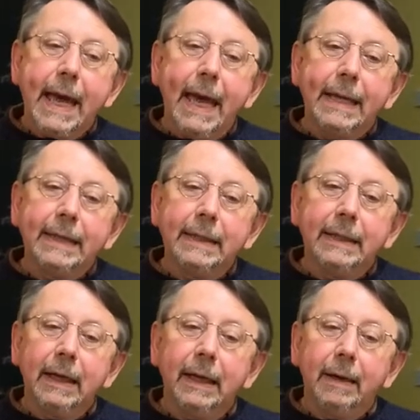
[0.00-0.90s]

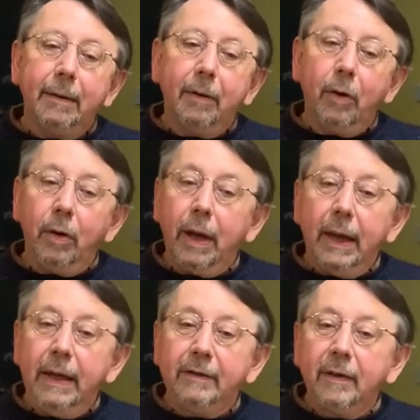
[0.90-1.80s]
And
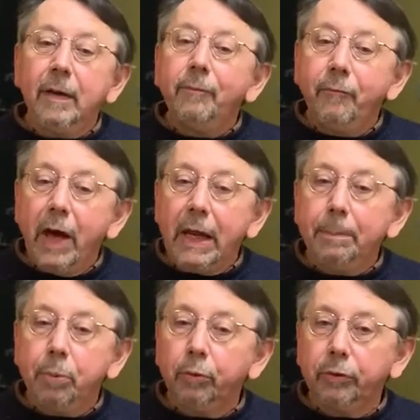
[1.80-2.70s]
it's a very
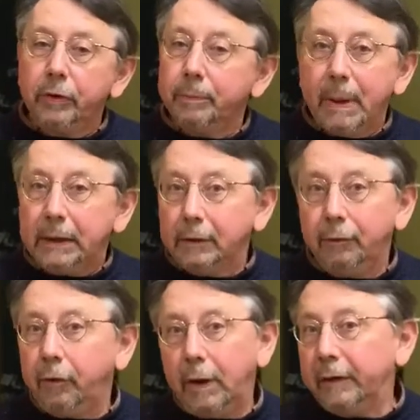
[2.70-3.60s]
important battle
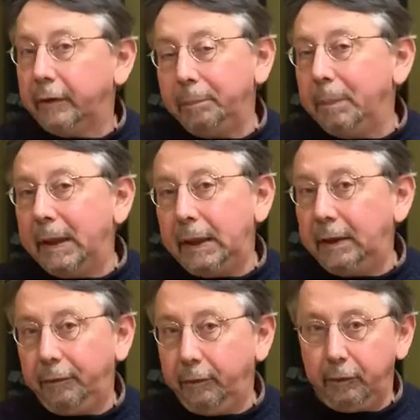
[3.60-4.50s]
for us in many
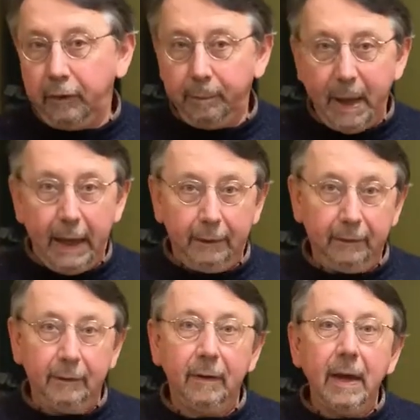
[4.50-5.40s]
different
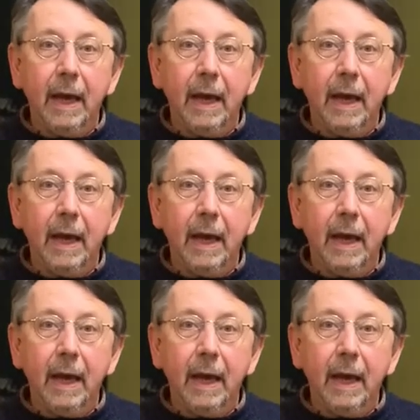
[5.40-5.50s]
respects.